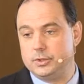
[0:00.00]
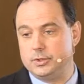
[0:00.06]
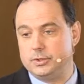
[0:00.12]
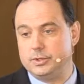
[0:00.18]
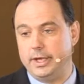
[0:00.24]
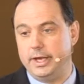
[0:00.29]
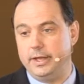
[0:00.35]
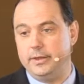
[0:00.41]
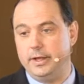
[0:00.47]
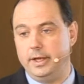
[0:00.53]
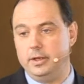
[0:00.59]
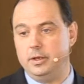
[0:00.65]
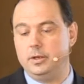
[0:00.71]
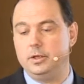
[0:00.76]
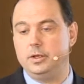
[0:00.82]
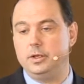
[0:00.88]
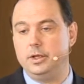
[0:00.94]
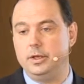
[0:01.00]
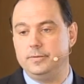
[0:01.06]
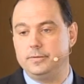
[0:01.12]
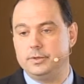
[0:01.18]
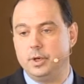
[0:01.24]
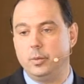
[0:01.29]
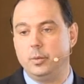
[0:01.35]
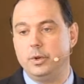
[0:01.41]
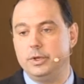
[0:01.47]
to say that if
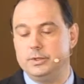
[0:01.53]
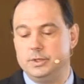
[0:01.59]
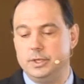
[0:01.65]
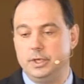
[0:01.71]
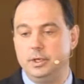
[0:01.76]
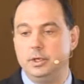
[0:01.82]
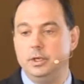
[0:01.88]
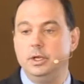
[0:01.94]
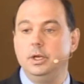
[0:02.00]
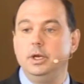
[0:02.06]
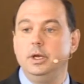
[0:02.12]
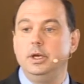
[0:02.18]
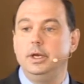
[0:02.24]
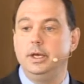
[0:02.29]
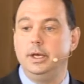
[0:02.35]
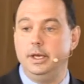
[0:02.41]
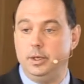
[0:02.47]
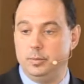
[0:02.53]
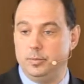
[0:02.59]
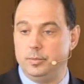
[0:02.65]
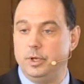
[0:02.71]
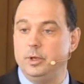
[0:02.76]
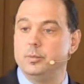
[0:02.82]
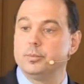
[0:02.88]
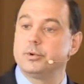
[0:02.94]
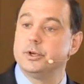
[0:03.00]
someone is in, in,
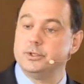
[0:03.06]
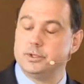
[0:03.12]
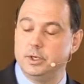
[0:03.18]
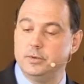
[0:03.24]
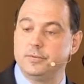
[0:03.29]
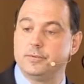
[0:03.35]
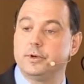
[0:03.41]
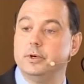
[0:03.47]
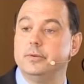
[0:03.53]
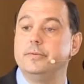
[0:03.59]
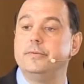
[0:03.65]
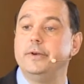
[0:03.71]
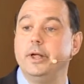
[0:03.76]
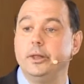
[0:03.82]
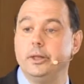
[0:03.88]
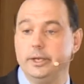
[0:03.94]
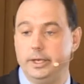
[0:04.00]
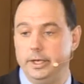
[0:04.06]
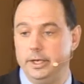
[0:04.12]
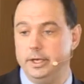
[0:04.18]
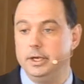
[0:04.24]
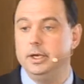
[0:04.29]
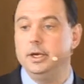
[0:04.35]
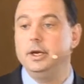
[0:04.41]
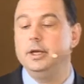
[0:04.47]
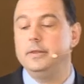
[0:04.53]
in prison for a felony,
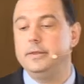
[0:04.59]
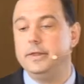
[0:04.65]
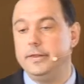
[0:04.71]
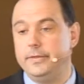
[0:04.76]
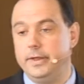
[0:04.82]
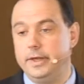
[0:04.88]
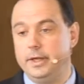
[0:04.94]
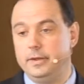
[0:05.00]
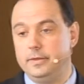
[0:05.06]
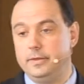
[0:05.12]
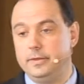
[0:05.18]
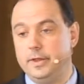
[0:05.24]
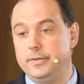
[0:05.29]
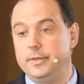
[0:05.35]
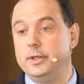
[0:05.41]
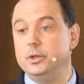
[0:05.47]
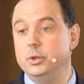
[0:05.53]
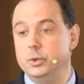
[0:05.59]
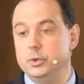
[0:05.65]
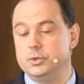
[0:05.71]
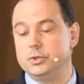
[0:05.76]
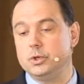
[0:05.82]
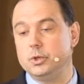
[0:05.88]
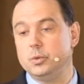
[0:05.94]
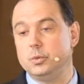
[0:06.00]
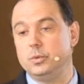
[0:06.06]
that they, that they lose
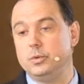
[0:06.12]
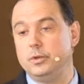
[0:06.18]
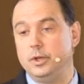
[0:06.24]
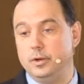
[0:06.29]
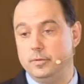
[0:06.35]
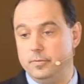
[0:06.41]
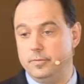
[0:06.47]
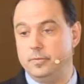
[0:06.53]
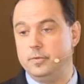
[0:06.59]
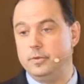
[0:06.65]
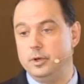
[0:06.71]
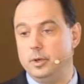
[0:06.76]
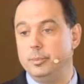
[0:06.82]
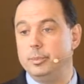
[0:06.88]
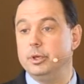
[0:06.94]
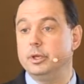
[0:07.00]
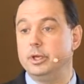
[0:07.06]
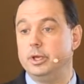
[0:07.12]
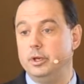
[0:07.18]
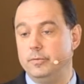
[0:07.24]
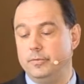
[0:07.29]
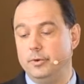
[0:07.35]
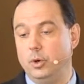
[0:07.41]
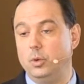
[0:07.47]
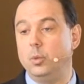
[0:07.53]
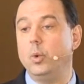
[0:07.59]
their, their, their ability to
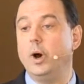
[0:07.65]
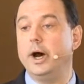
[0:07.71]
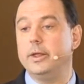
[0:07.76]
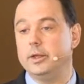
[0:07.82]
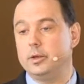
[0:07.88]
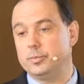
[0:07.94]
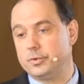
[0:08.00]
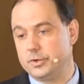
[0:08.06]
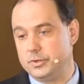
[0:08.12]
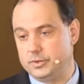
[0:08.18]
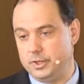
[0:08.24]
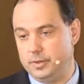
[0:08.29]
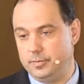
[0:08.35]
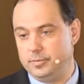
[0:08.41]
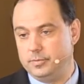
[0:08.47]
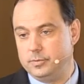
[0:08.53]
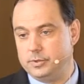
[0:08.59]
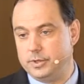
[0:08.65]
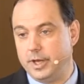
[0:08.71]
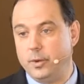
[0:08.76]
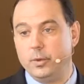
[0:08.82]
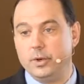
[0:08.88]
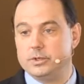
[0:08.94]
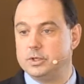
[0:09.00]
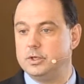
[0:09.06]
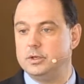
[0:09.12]
vote while in prison. So that
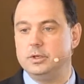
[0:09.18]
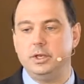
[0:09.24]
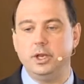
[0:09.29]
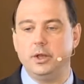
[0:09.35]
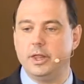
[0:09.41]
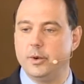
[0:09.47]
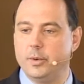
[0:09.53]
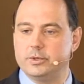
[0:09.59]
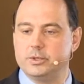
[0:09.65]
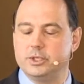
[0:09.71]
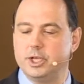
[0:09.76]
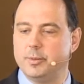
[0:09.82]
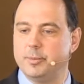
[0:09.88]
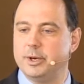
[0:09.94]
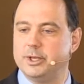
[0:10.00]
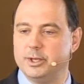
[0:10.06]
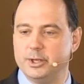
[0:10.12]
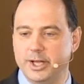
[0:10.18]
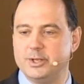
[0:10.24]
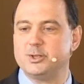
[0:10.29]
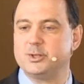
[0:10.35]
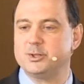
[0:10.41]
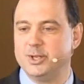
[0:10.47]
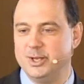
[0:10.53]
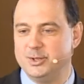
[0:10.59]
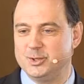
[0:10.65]
wasn't, you know, that wasn't done by the
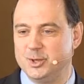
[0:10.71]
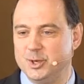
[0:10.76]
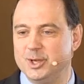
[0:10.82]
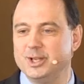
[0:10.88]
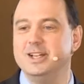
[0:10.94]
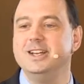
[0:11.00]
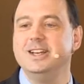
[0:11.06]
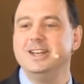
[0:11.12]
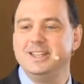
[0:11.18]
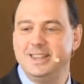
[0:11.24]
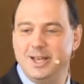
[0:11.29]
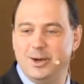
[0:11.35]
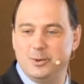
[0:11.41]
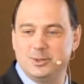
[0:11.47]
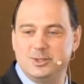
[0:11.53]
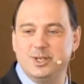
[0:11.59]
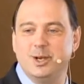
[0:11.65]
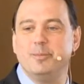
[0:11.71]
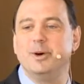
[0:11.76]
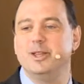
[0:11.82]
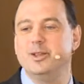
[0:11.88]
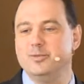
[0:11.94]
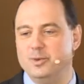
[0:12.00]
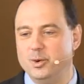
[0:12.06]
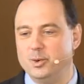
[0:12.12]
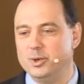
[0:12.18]
legislature, that was done by
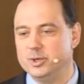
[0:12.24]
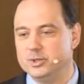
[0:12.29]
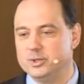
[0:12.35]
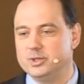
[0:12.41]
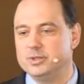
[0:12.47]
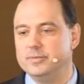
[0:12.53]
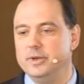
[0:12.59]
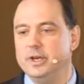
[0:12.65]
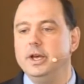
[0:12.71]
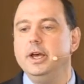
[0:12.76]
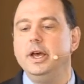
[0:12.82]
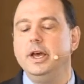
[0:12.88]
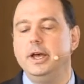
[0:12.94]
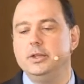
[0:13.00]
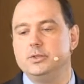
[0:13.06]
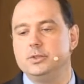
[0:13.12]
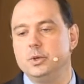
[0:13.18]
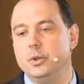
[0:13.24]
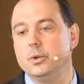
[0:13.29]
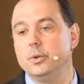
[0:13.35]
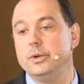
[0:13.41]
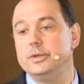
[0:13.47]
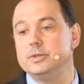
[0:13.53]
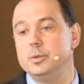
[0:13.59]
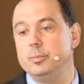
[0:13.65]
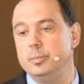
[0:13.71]
the voters. And so there
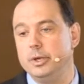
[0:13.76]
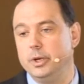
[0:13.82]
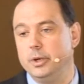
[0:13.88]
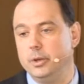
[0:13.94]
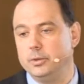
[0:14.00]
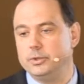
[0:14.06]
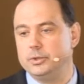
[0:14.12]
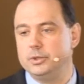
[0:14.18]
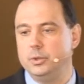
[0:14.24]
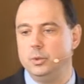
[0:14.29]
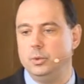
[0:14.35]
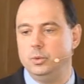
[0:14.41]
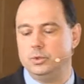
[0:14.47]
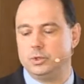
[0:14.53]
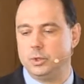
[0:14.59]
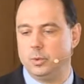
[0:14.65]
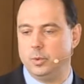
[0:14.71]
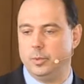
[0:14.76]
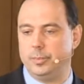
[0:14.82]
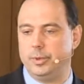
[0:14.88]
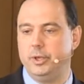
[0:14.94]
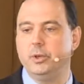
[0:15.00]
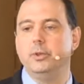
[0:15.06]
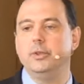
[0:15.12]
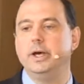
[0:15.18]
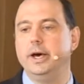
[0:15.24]
is a bill to, to
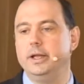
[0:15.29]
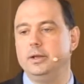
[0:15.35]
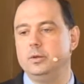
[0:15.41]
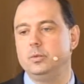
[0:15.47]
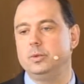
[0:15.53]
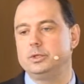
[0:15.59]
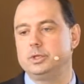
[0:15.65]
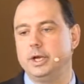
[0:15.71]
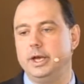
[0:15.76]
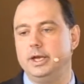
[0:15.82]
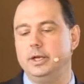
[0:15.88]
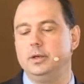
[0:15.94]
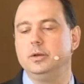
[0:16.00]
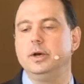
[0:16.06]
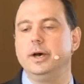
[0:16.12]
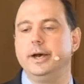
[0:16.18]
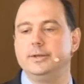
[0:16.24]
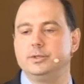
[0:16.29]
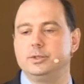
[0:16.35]
repeal that, which I, I